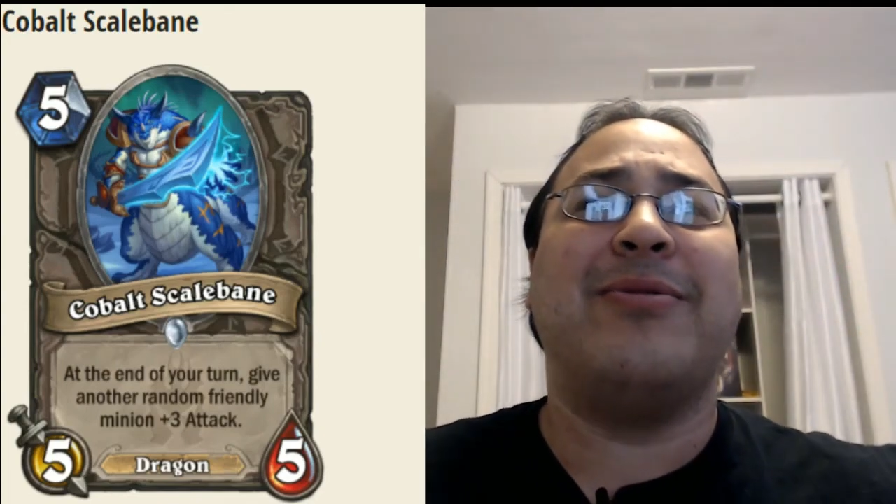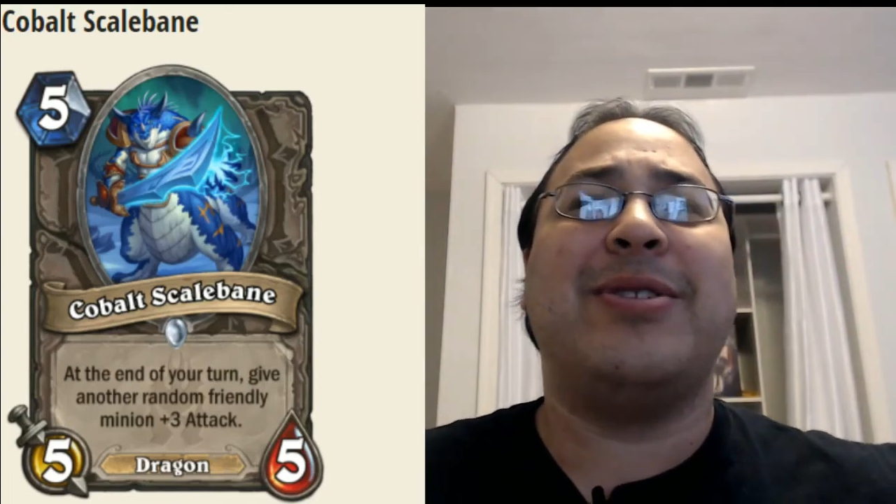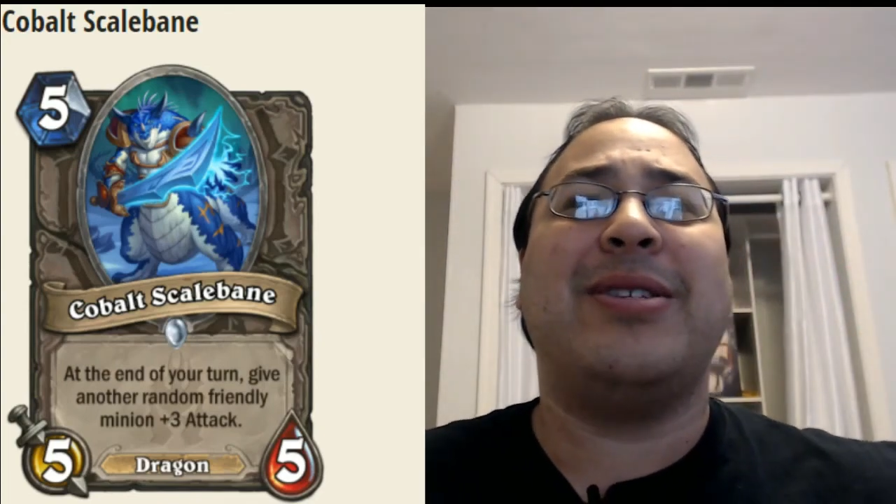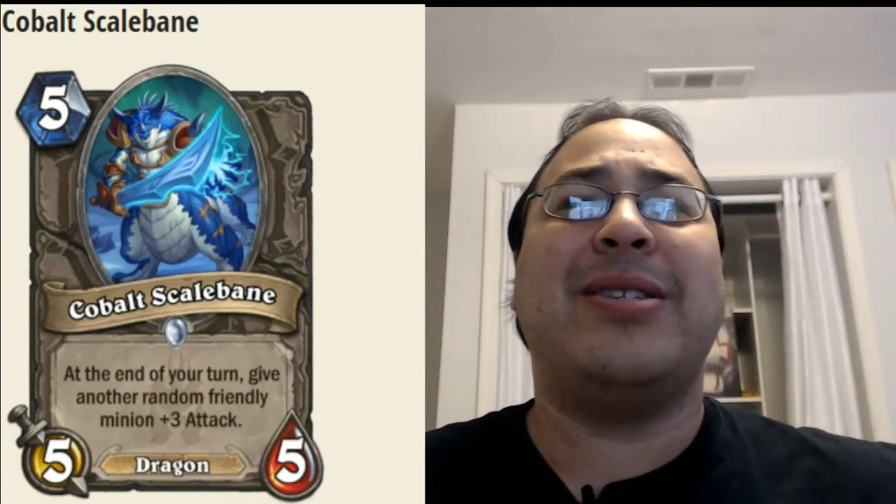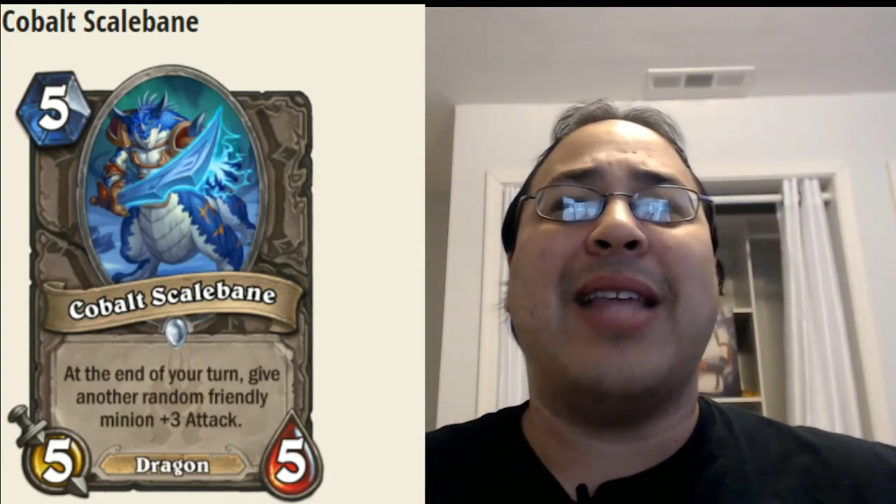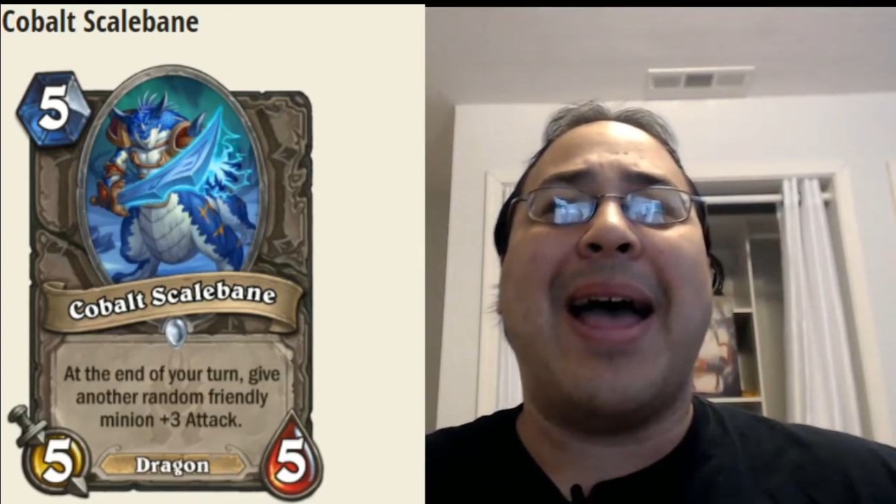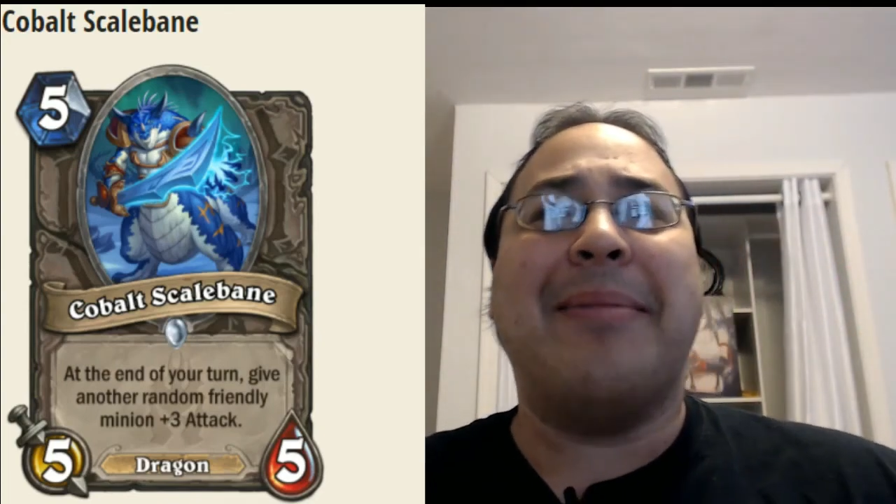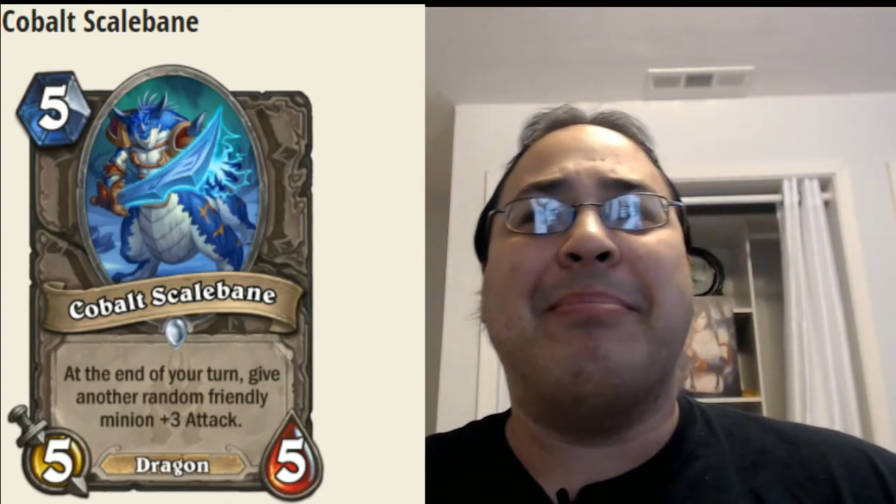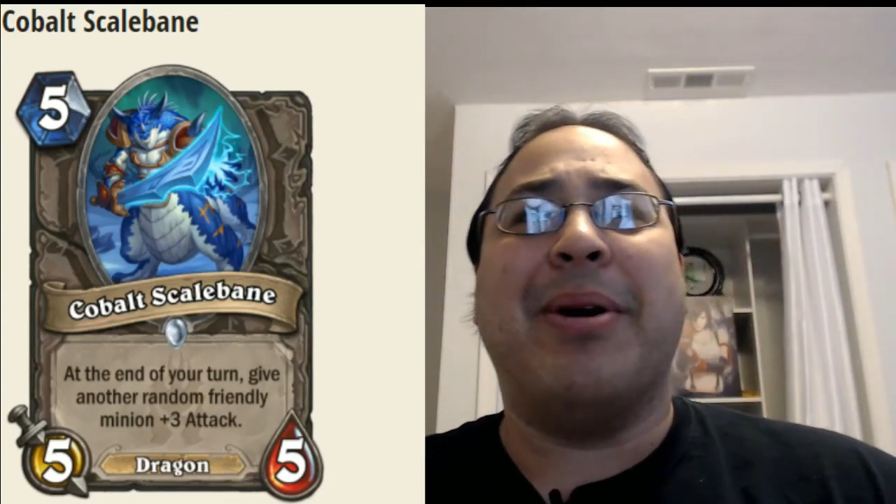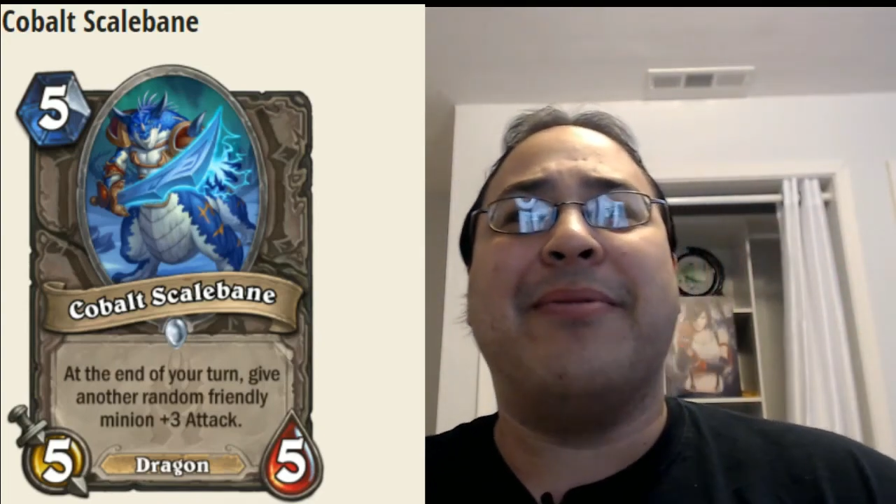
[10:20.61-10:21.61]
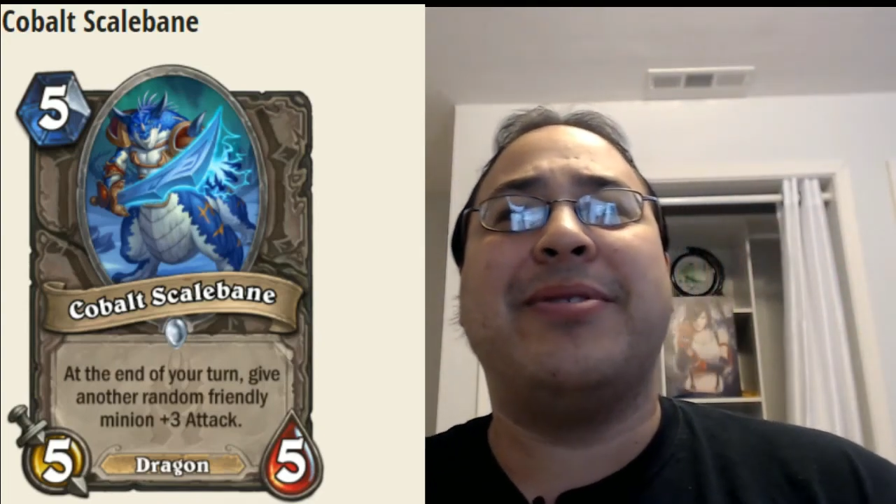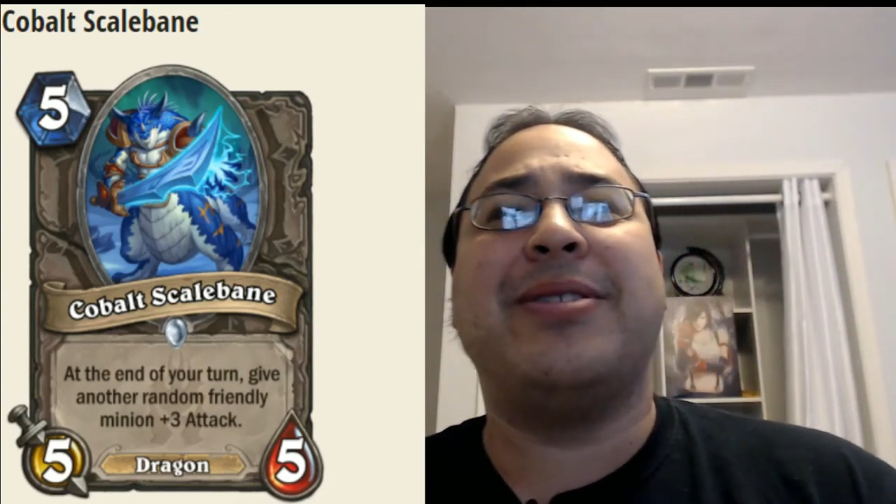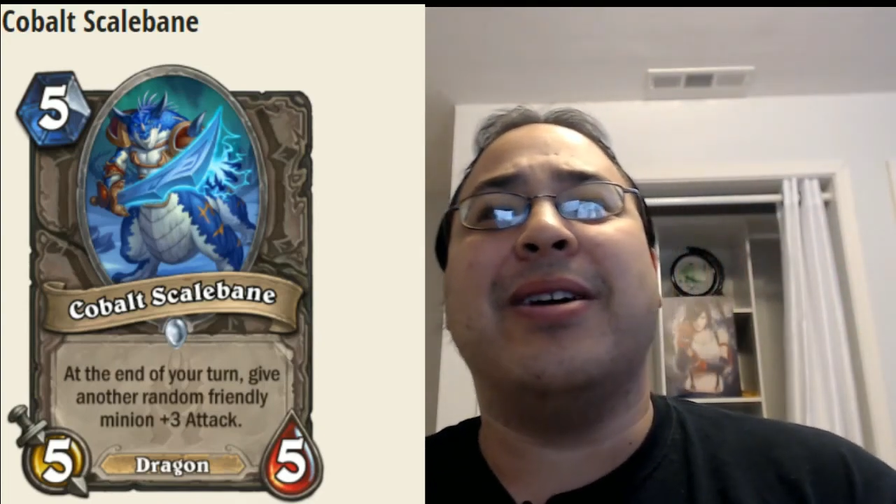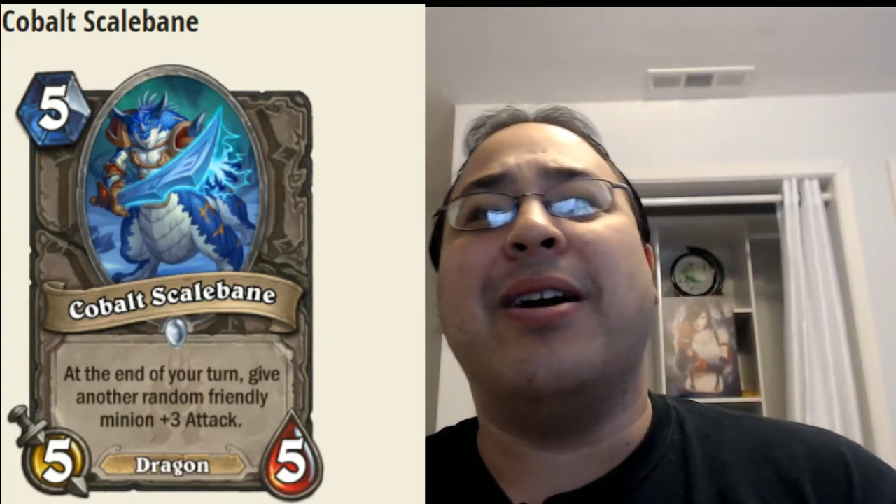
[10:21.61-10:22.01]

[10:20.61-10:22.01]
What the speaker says: stat buffs to